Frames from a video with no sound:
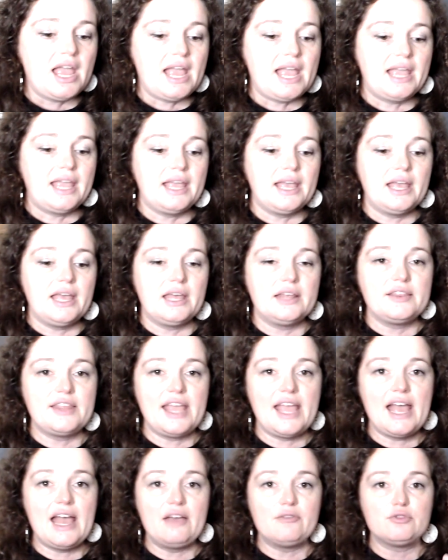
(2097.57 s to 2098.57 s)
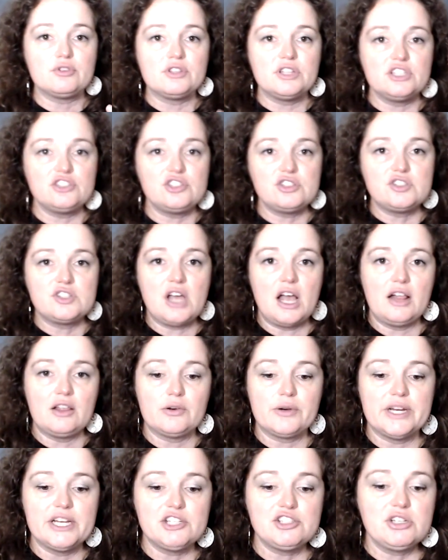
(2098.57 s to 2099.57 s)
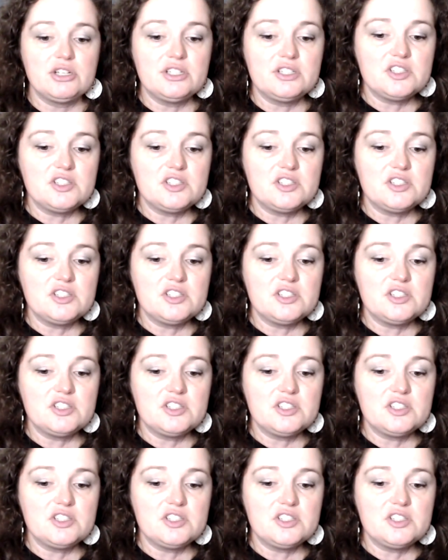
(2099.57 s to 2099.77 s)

and they have religious toleration in